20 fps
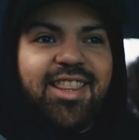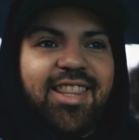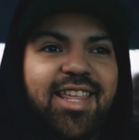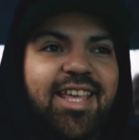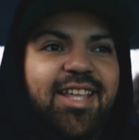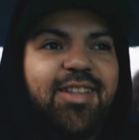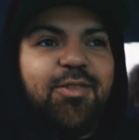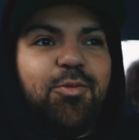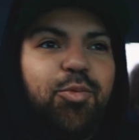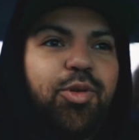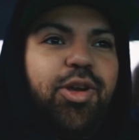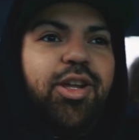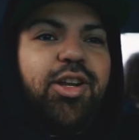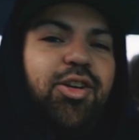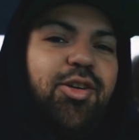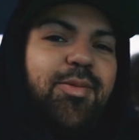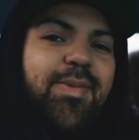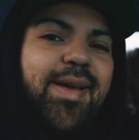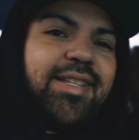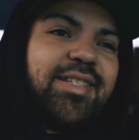Then we're
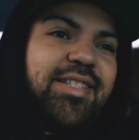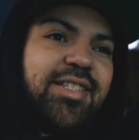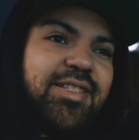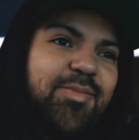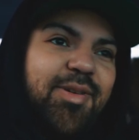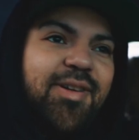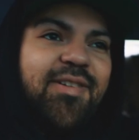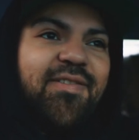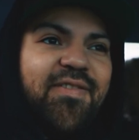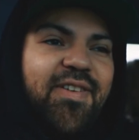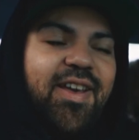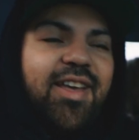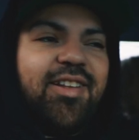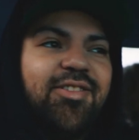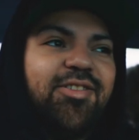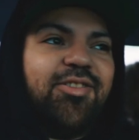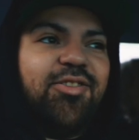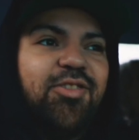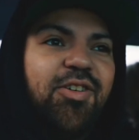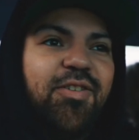gonna go back to Smart
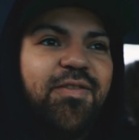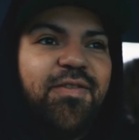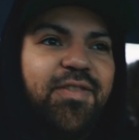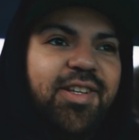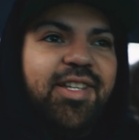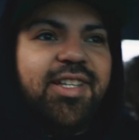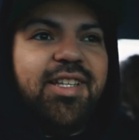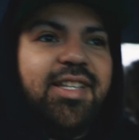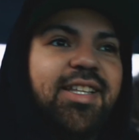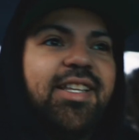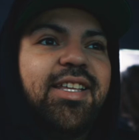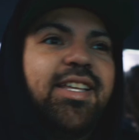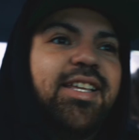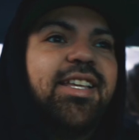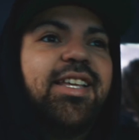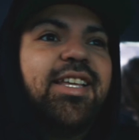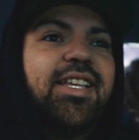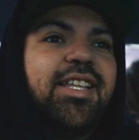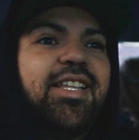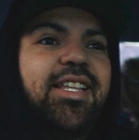Final, and hopefully
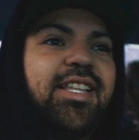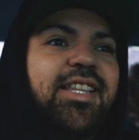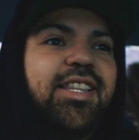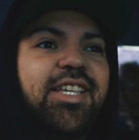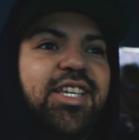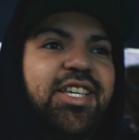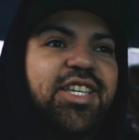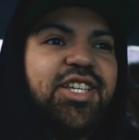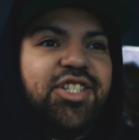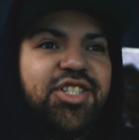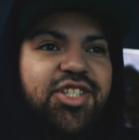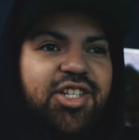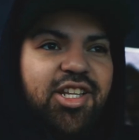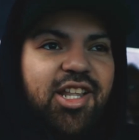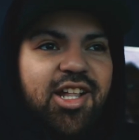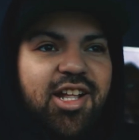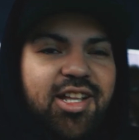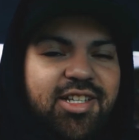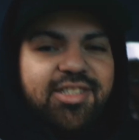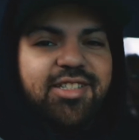the key she
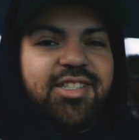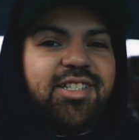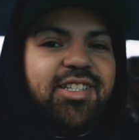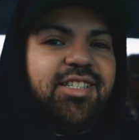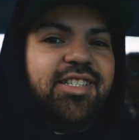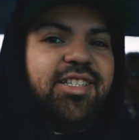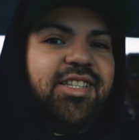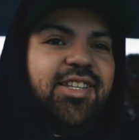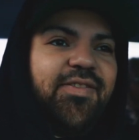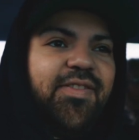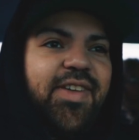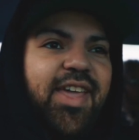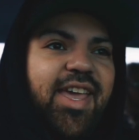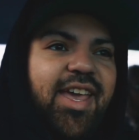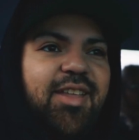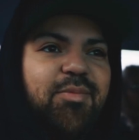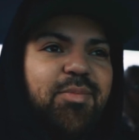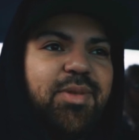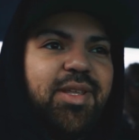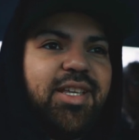lost is in the
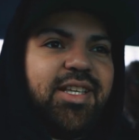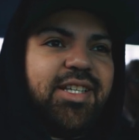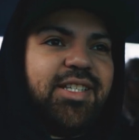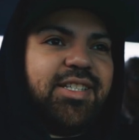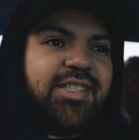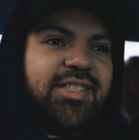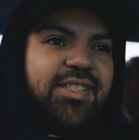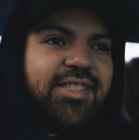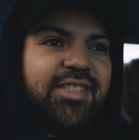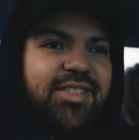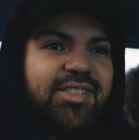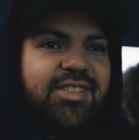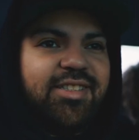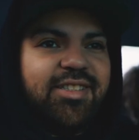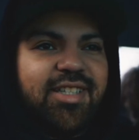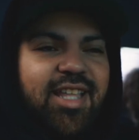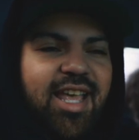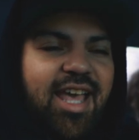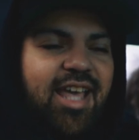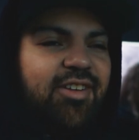van, because
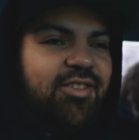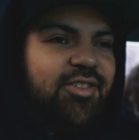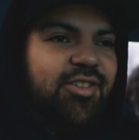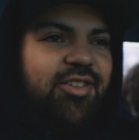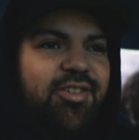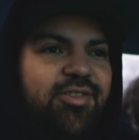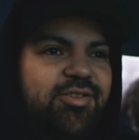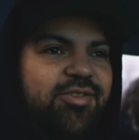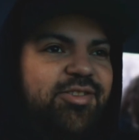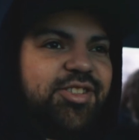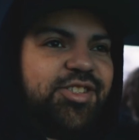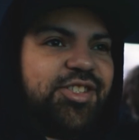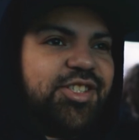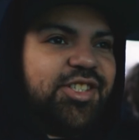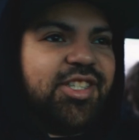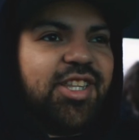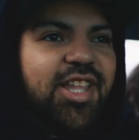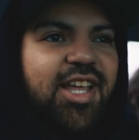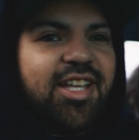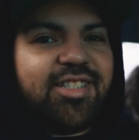I don't know, she
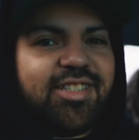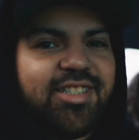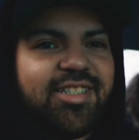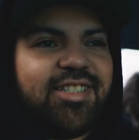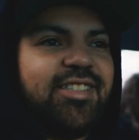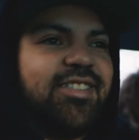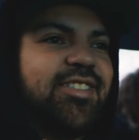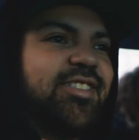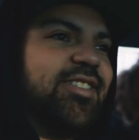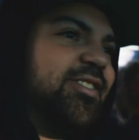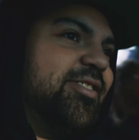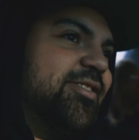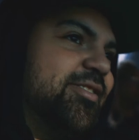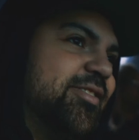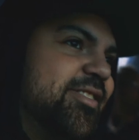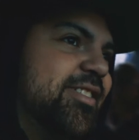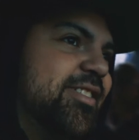just lost it, so.